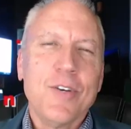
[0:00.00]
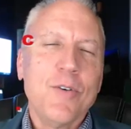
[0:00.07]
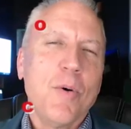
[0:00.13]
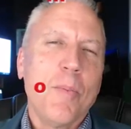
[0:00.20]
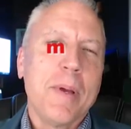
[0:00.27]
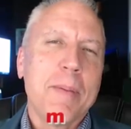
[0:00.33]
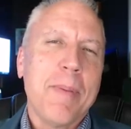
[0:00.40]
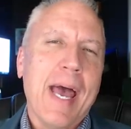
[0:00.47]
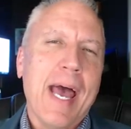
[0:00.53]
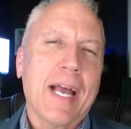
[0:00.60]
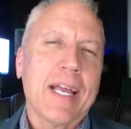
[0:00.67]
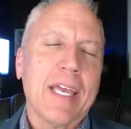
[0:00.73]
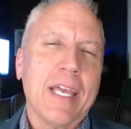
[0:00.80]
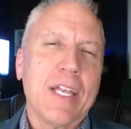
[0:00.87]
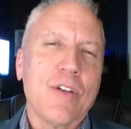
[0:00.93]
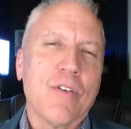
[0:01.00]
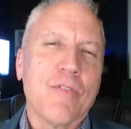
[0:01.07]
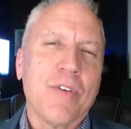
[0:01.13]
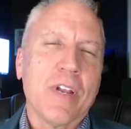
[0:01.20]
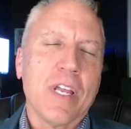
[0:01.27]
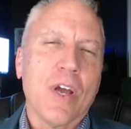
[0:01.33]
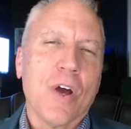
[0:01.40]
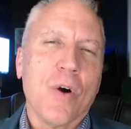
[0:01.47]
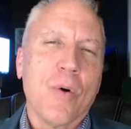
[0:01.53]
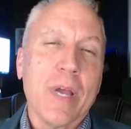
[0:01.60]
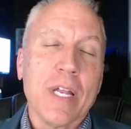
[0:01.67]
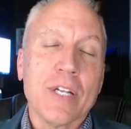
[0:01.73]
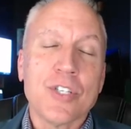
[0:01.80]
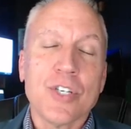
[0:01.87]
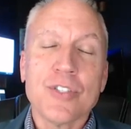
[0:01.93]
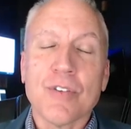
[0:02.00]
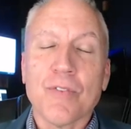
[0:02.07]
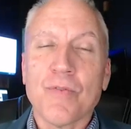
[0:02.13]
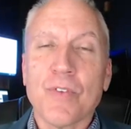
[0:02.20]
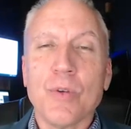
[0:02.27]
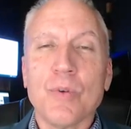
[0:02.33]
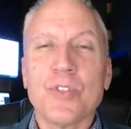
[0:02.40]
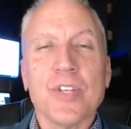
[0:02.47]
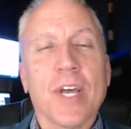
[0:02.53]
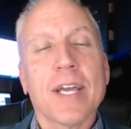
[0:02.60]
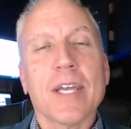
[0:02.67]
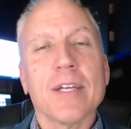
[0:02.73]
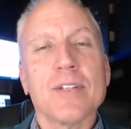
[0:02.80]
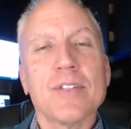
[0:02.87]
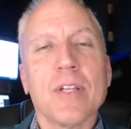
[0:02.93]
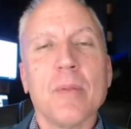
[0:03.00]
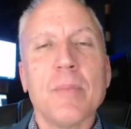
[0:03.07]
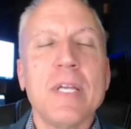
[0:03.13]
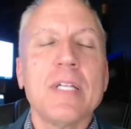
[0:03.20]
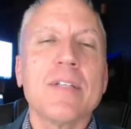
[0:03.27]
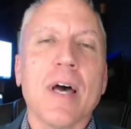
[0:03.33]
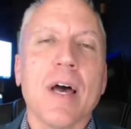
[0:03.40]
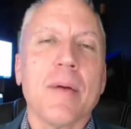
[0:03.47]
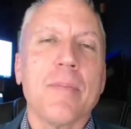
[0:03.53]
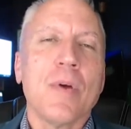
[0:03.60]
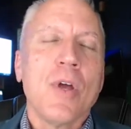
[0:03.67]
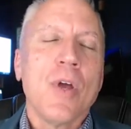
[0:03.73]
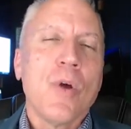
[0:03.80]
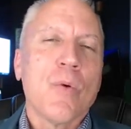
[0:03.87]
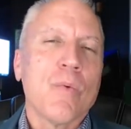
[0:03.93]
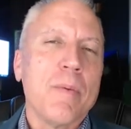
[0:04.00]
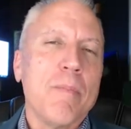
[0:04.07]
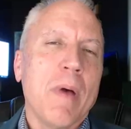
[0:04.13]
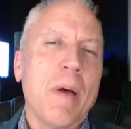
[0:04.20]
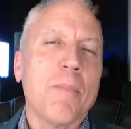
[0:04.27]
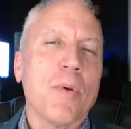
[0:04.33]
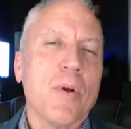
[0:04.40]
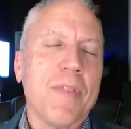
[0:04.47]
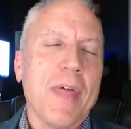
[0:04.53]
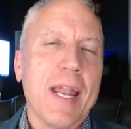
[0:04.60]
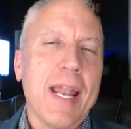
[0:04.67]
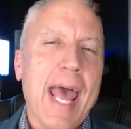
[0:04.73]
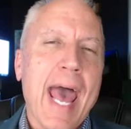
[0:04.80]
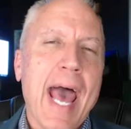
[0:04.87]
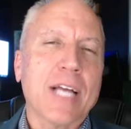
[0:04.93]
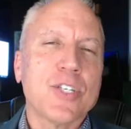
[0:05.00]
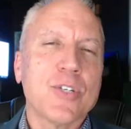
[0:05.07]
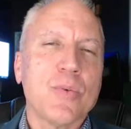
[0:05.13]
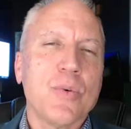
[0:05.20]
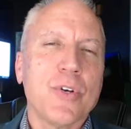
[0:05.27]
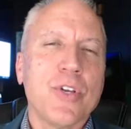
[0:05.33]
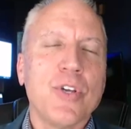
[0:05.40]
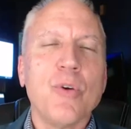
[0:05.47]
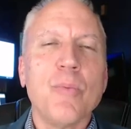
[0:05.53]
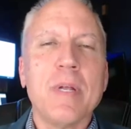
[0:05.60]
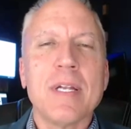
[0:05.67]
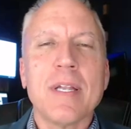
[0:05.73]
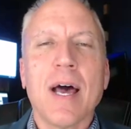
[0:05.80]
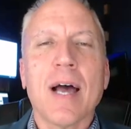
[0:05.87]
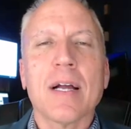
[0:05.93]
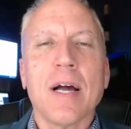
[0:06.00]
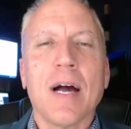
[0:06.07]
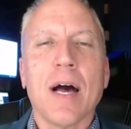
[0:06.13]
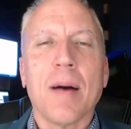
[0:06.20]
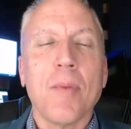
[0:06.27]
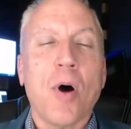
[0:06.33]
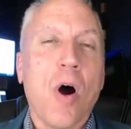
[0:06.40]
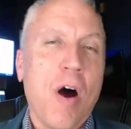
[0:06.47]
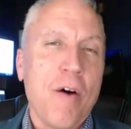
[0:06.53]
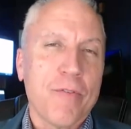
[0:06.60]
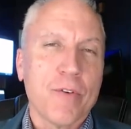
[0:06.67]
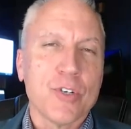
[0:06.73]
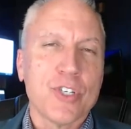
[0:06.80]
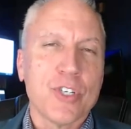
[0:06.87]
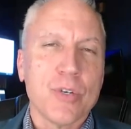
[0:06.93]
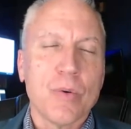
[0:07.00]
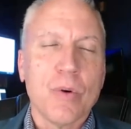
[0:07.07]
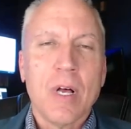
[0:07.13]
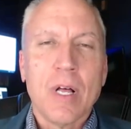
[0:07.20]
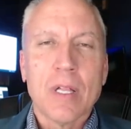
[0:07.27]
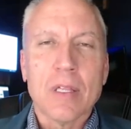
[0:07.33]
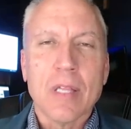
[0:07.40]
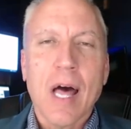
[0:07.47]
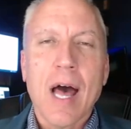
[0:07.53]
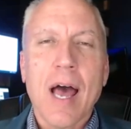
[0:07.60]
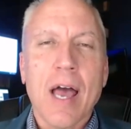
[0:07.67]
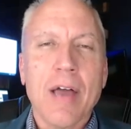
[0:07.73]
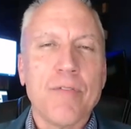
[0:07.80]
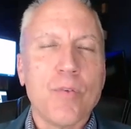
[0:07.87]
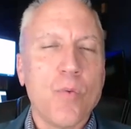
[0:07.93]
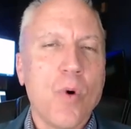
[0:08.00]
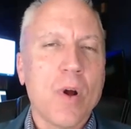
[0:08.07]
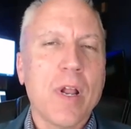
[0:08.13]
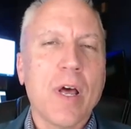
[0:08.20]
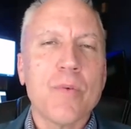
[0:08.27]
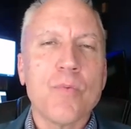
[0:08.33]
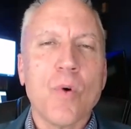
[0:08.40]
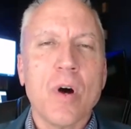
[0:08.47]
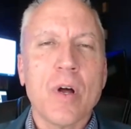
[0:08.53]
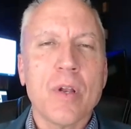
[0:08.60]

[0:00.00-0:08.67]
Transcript: will be back in your video in just a few seconds. In the meantime, remember that actualhuman.com offers you live one-on-one